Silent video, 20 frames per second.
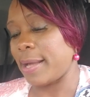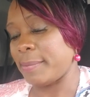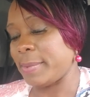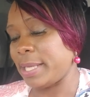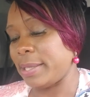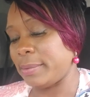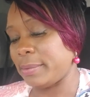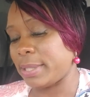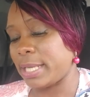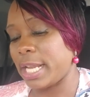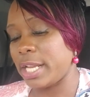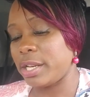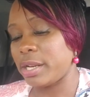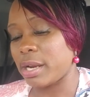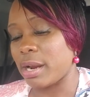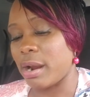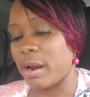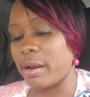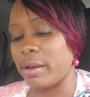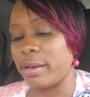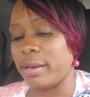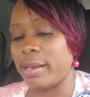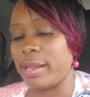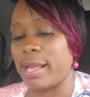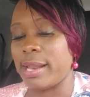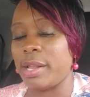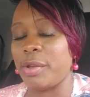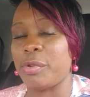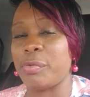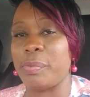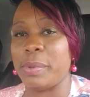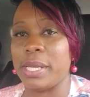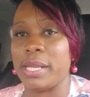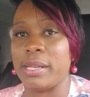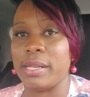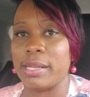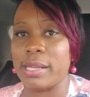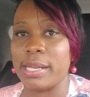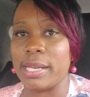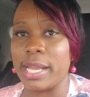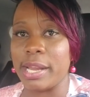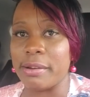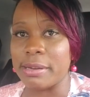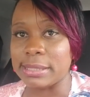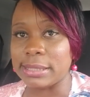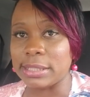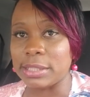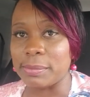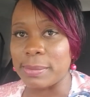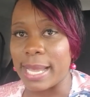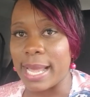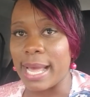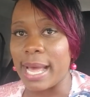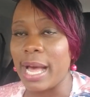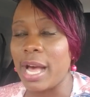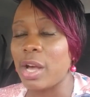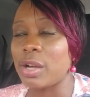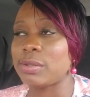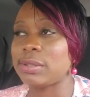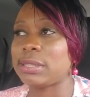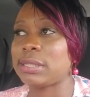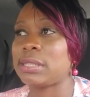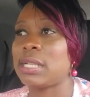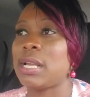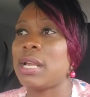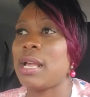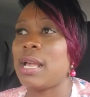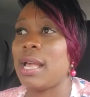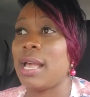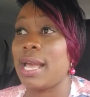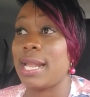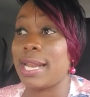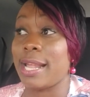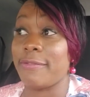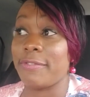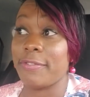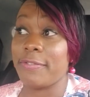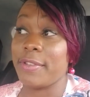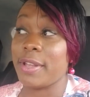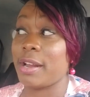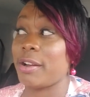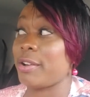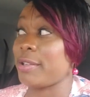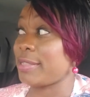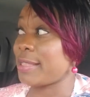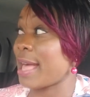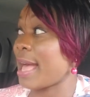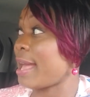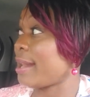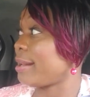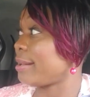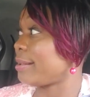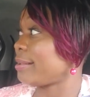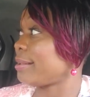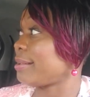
i mean kindergarten then it will be the nearest to my house and i have to figure out that